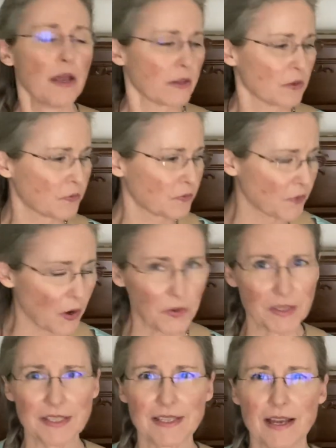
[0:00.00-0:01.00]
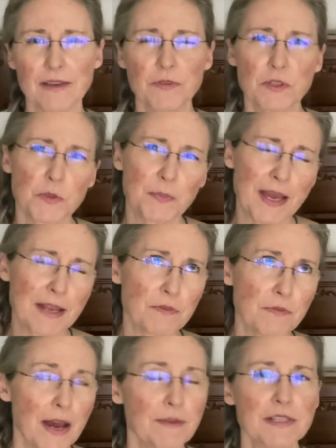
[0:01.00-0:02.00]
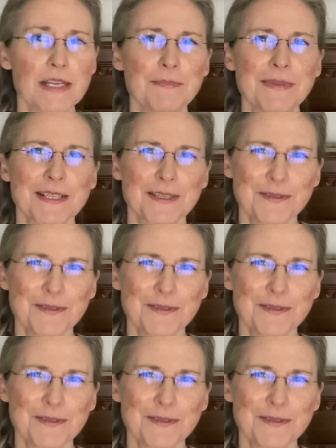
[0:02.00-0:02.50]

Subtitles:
You focus on, if you spend 5 or 10 minutes